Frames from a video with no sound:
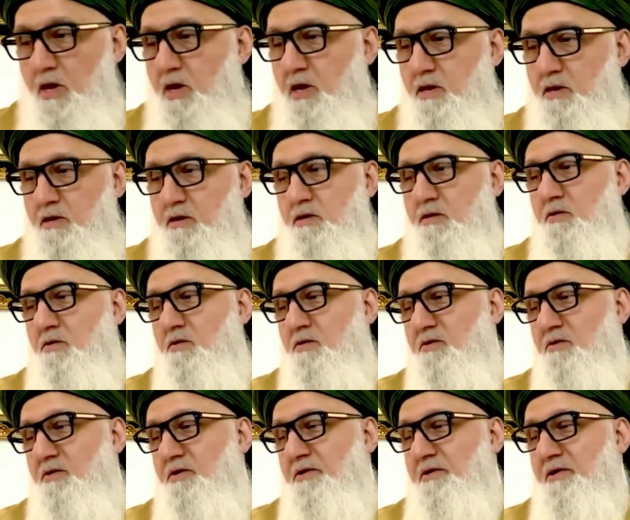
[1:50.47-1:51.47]
No
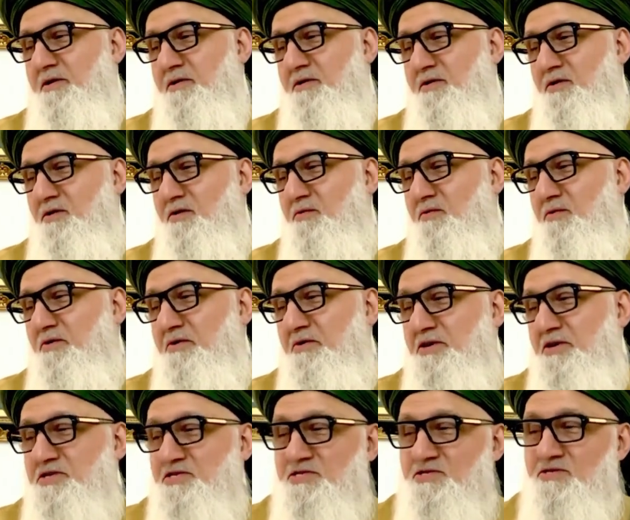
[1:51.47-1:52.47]

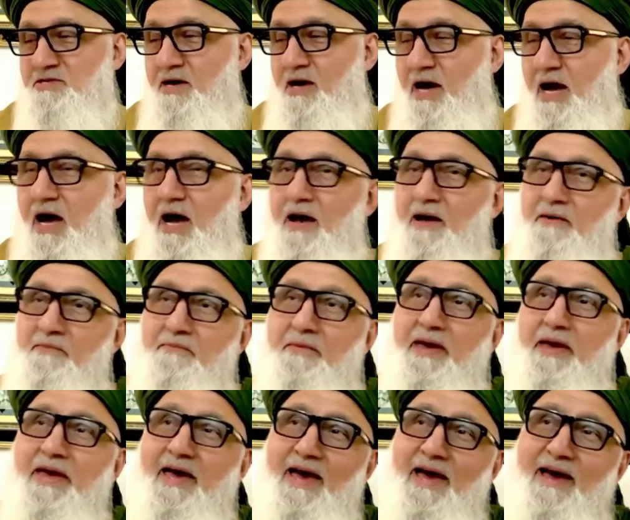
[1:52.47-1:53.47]
worries.
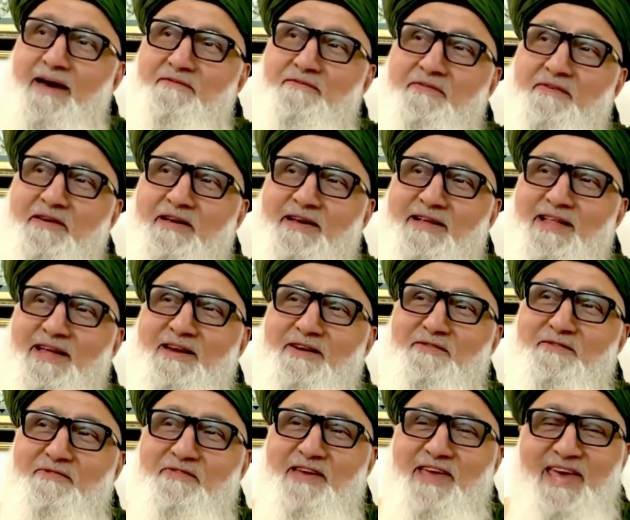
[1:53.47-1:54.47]
May I have a
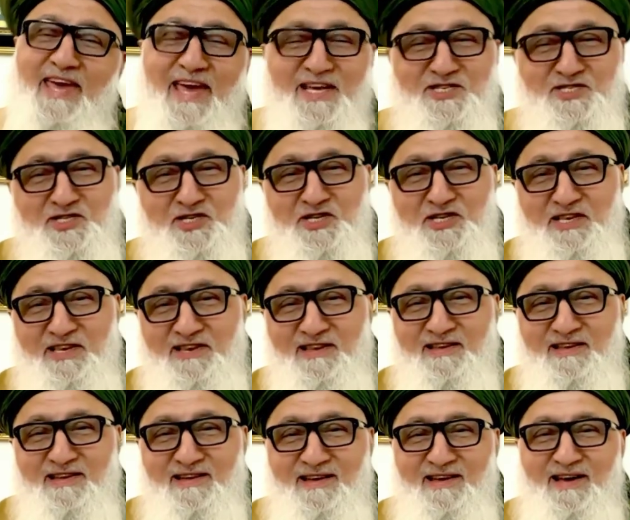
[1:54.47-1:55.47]
clarification
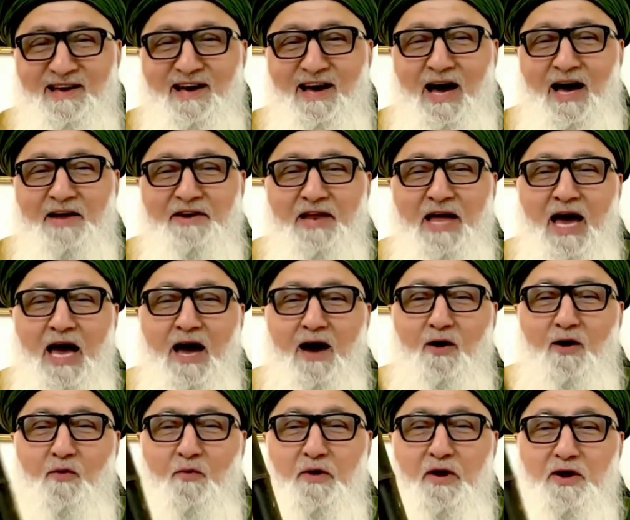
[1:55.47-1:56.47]
on how
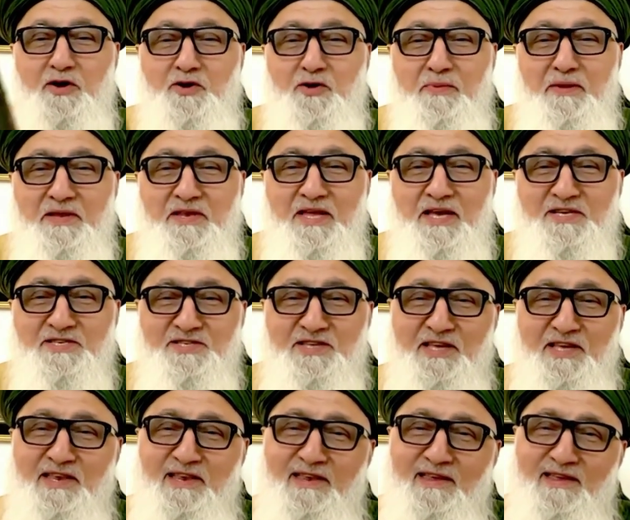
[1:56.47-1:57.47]
we are to be
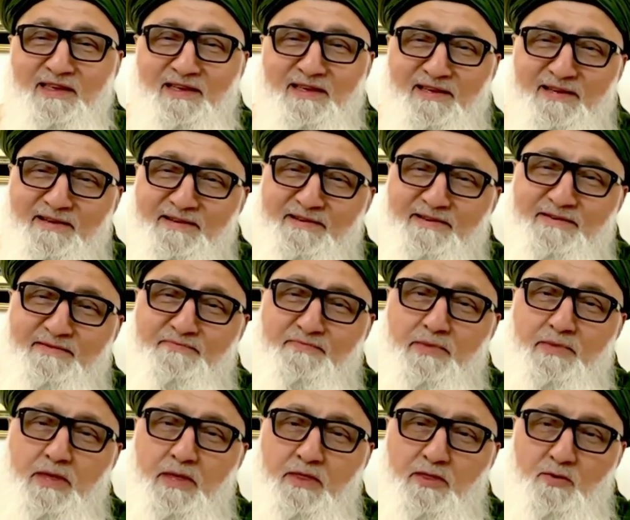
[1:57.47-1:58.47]
tested
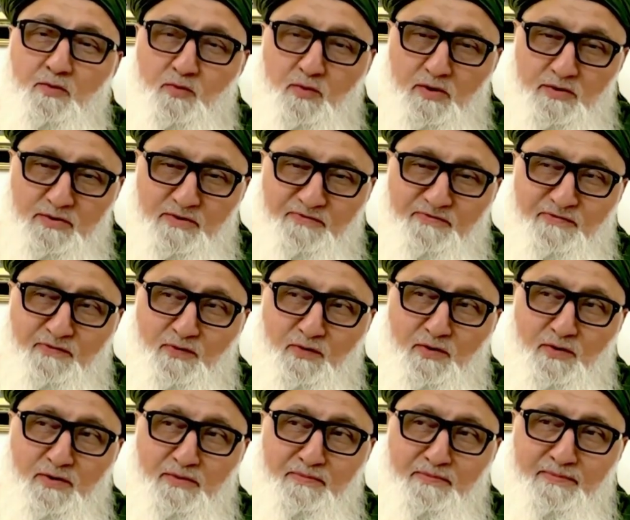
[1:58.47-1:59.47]
in the world of
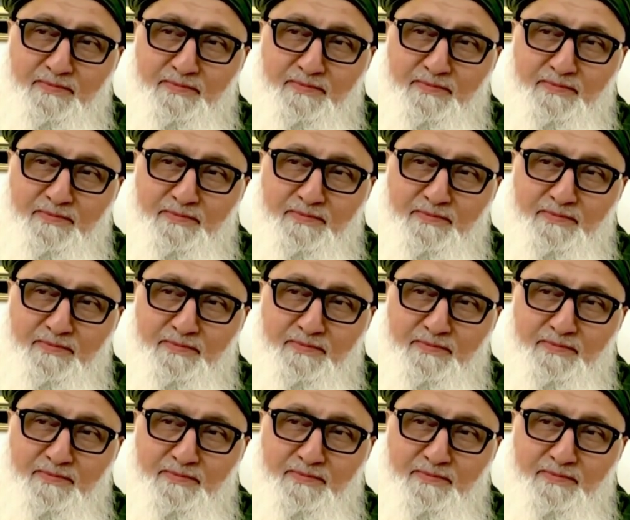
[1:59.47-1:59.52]
form